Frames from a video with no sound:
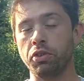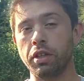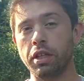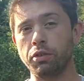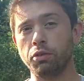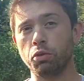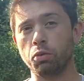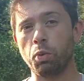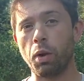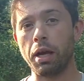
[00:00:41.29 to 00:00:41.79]
and
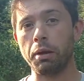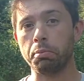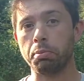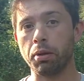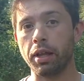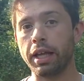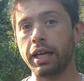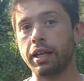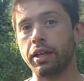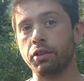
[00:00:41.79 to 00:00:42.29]
this is why
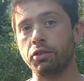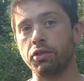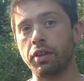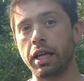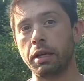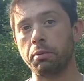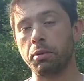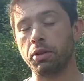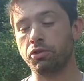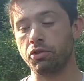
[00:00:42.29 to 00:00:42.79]
blanket
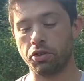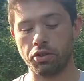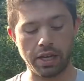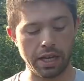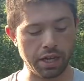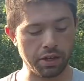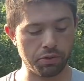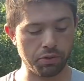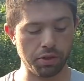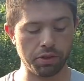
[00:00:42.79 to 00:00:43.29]
statements are
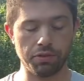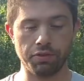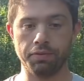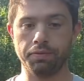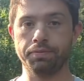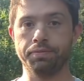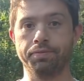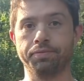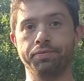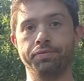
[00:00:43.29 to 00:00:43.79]
dangerous.
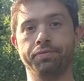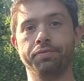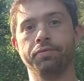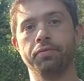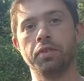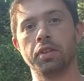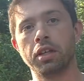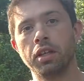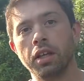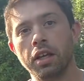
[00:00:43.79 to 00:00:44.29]

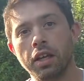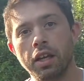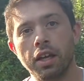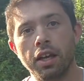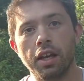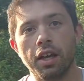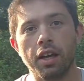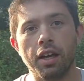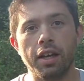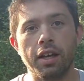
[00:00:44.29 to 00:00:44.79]

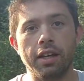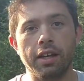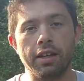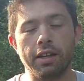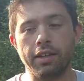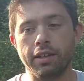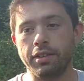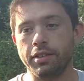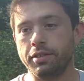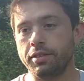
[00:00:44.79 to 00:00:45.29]

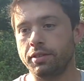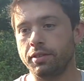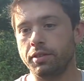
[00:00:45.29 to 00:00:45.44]
Uh,